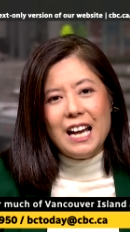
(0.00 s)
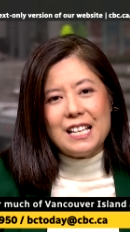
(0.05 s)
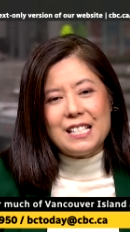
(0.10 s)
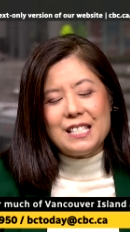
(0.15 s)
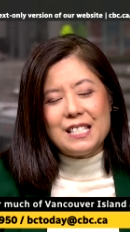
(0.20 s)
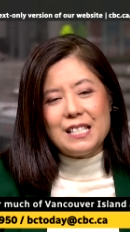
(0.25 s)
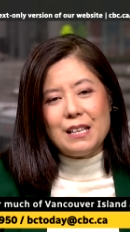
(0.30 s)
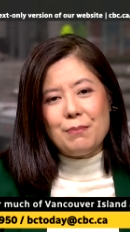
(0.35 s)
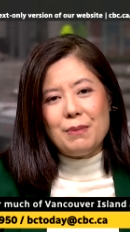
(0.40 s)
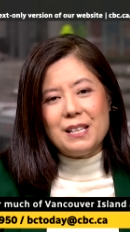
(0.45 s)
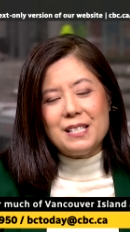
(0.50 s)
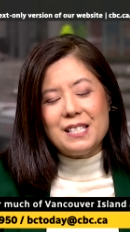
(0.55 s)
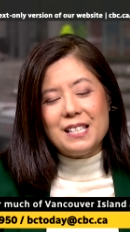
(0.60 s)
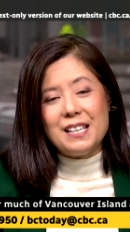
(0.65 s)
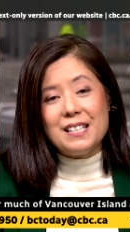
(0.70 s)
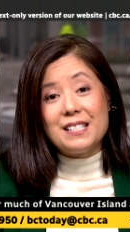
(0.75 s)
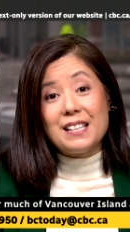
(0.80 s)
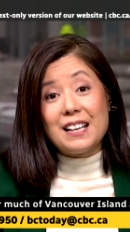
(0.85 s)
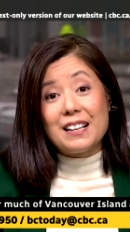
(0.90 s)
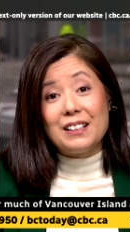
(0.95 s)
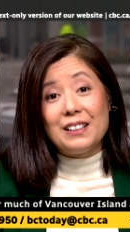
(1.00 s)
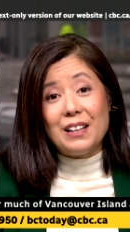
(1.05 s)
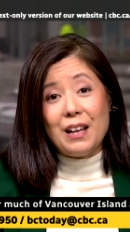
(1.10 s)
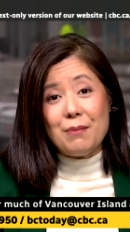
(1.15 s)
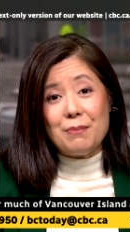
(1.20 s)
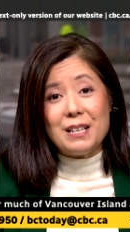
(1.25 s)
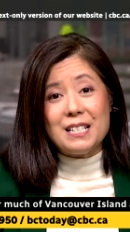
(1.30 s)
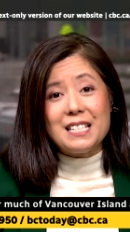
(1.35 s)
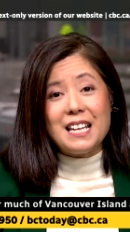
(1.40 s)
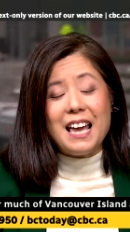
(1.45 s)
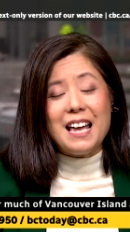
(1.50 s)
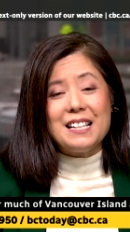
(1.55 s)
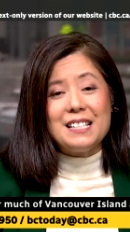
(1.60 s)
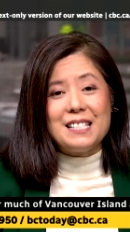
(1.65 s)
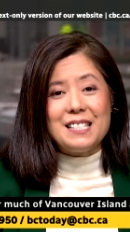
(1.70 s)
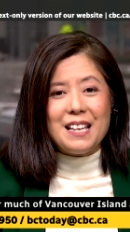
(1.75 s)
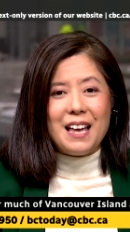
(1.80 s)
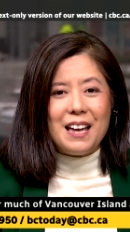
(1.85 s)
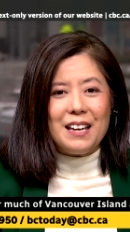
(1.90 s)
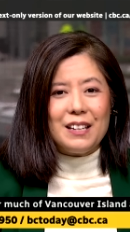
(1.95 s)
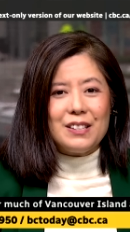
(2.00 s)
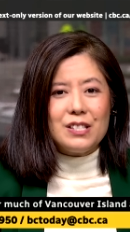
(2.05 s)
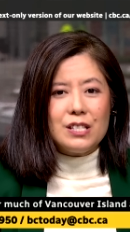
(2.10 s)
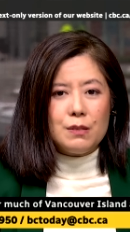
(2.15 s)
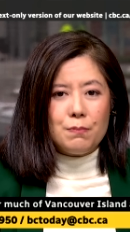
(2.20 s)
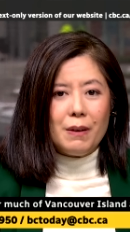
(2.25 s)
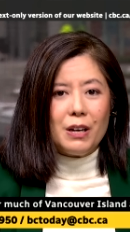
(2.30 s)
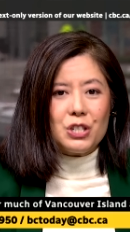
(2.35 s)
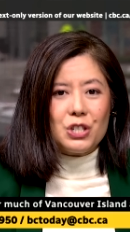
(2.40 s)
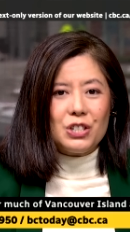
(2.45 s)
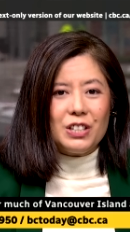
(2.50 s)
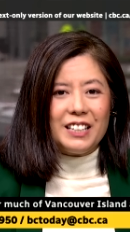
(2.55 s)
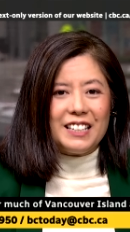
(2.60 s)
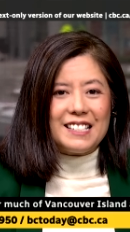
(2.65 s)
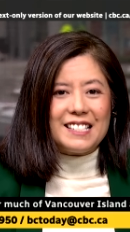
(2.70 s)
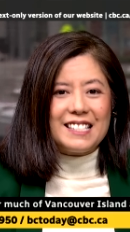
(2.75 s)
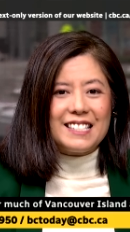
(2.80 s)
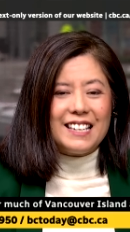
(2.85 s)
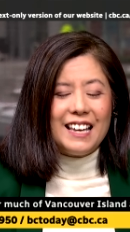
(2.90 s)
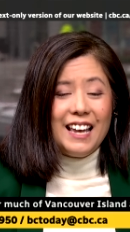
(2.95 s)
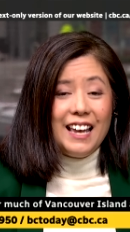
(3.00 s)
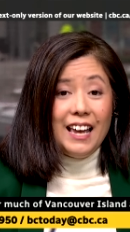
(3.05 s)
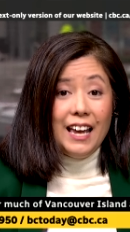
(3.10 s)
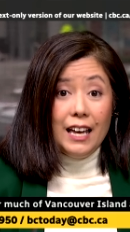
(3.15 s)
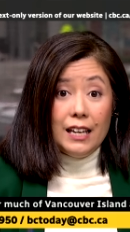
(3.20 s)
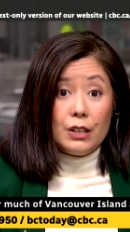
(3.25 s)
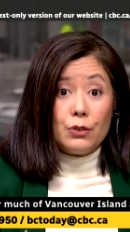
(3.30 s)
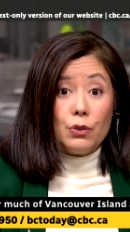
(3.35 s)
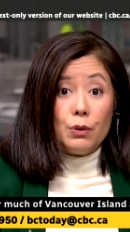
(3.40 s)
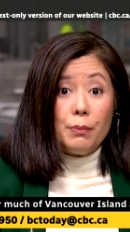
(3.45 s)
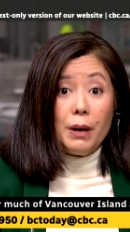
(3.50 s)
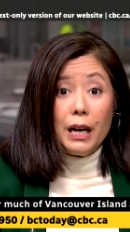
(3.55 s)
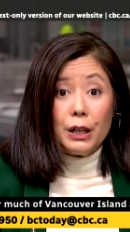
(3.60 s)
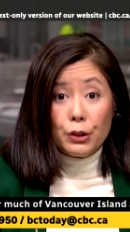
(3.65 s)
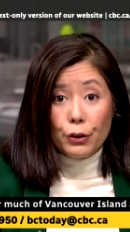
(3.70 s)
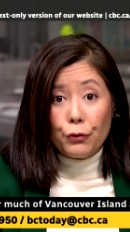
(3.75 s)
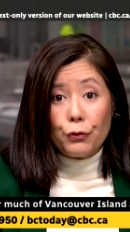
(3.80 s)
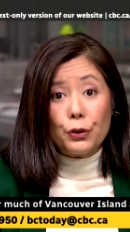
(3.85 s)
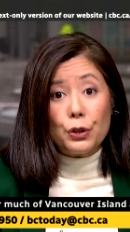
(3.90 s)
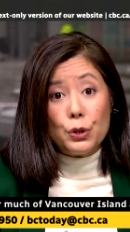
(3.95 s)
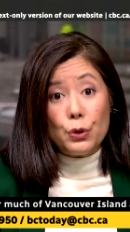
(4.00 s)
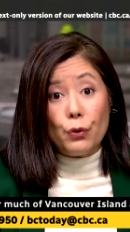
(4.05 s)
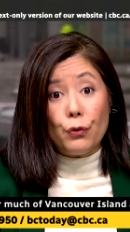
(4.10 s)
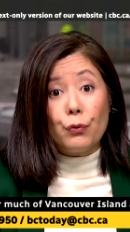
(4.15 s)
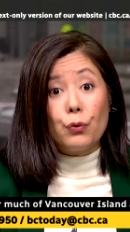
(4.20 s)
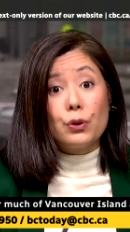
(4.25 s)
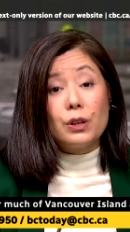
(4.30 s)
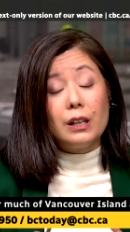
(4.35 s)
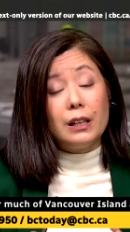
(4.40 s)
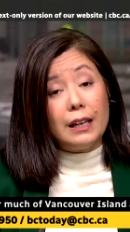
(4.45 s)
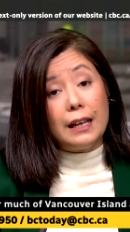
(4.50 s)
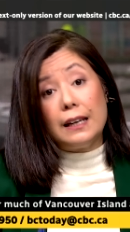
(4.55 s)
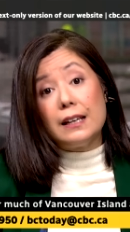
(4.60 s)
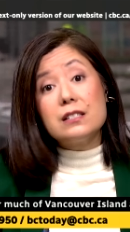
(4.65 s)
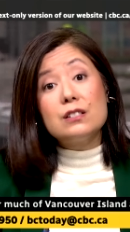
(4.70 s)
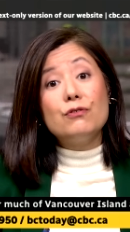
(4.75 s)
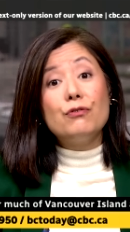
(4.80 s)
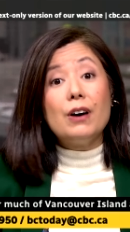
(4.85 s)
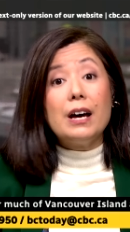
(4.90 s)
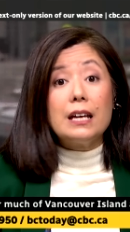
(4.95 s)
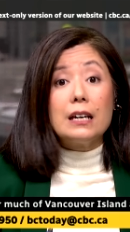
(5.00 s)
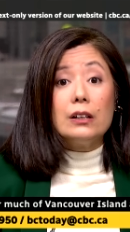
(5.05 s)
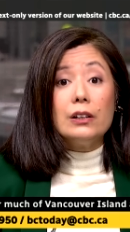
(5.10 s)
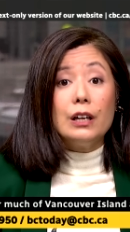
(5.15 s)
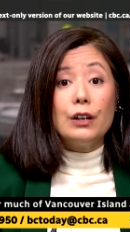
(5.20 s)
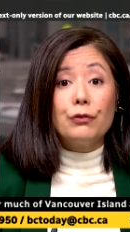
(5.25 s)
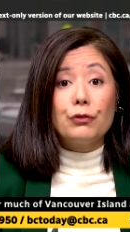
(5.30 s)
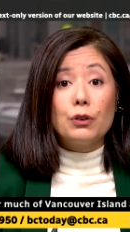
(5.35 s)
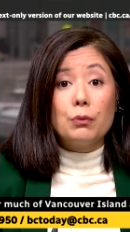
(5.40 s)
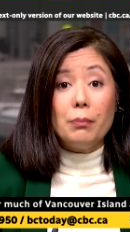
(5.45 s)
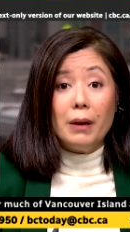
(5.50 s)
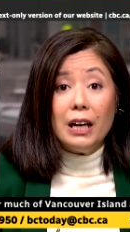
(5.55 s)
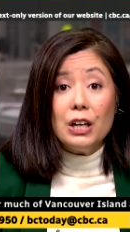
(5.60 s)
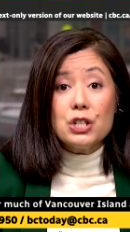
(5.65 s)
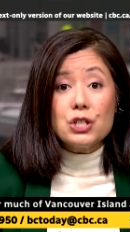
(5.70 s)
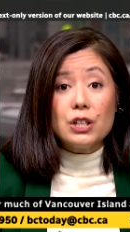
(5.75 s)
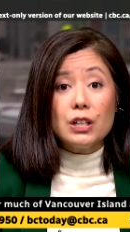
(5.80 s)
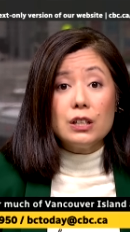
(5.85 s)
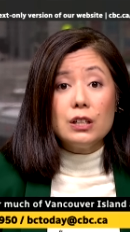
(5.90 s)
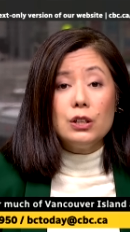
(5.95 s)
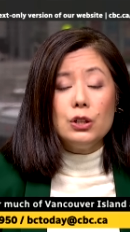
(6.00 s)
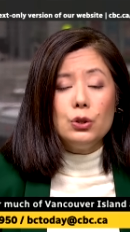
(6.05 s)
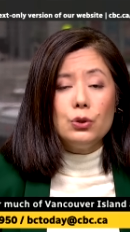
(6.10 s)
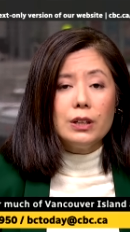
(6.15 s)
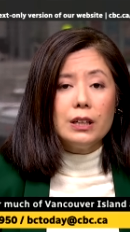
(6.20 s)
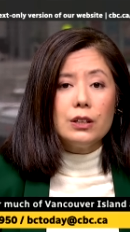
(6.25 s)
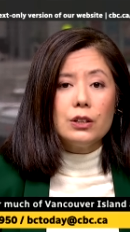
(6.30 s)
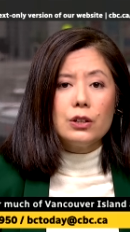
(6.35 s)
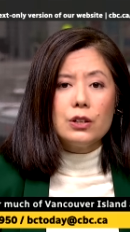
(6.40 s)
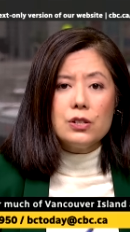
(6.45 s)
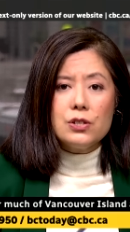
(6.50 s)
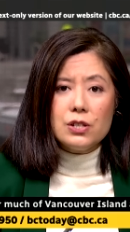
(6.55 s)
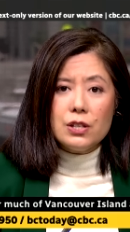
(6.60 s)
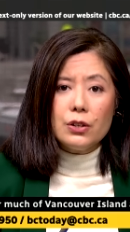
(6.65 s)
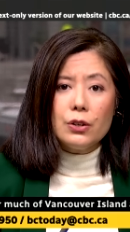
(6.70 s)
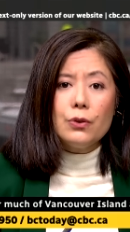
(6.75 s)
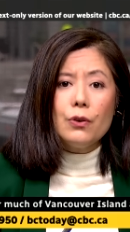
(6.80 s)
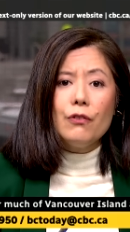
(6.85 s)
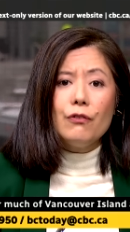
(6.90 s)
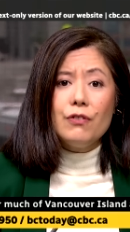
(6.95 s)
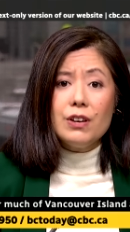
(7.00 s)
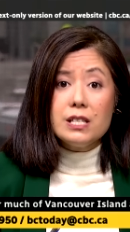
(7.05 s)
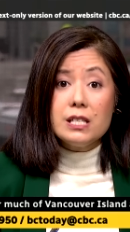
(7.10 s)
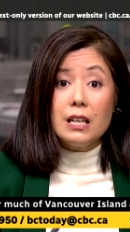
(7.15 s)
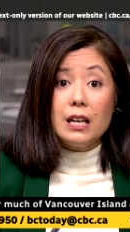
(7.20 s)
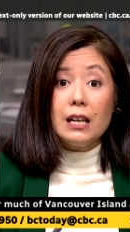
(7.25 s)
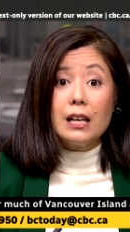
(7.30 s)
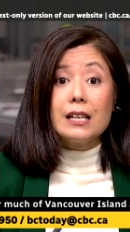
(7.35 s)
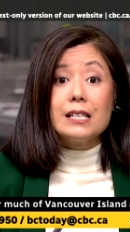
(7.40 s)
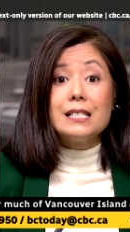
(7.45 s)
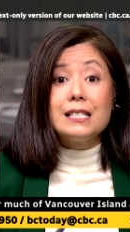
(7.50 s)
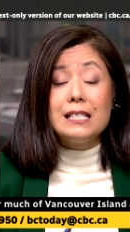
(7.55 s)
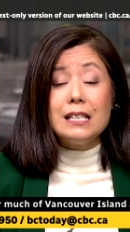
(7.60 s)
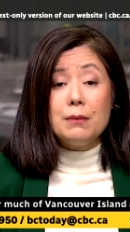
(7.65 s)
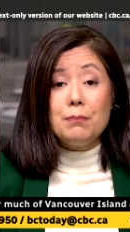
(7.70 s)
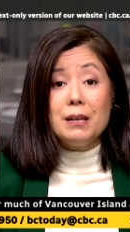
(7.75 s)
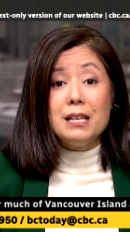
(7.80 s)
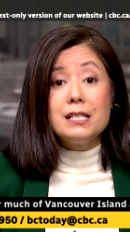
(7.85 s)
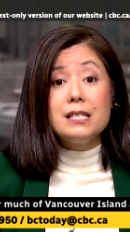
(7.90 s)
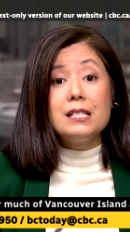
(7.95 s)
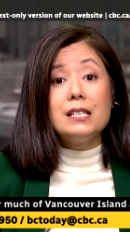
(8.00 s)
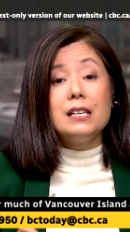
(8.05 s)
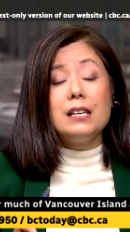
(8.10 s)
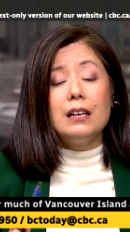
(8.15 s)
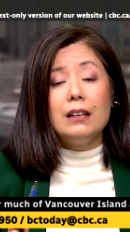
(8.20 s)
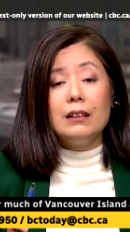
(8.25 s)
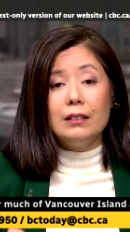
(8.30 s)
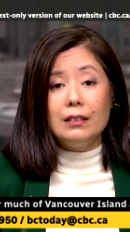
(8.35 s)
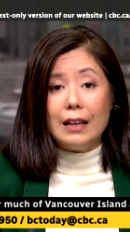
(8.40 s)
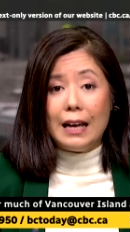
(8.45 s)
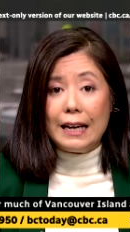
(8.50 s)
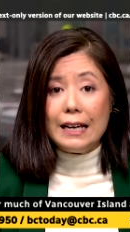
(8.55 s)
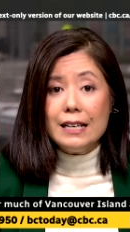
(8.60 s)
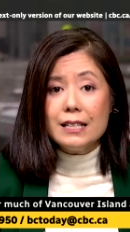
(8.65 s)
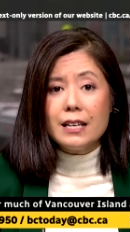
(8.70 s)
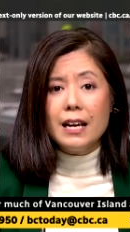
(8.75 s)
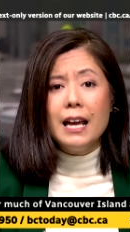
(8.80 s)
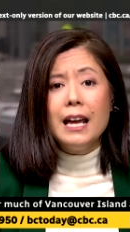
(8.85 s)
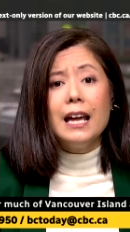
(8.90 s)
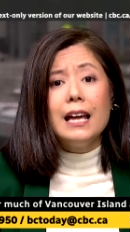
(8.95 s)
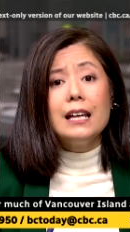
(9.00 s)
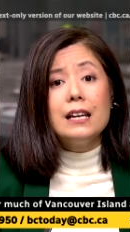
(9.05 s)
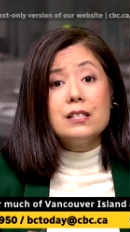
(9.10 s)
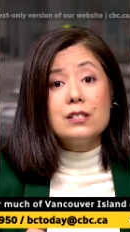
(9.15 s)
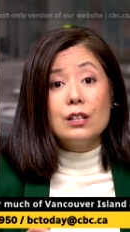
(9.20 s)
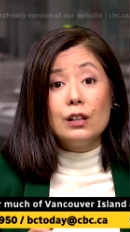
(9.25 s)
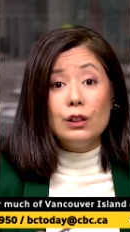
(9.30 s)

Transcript: CBC's climate and science specialist. And a reminder for you for the latest vital information, you can consider visiting CBC Lite. It is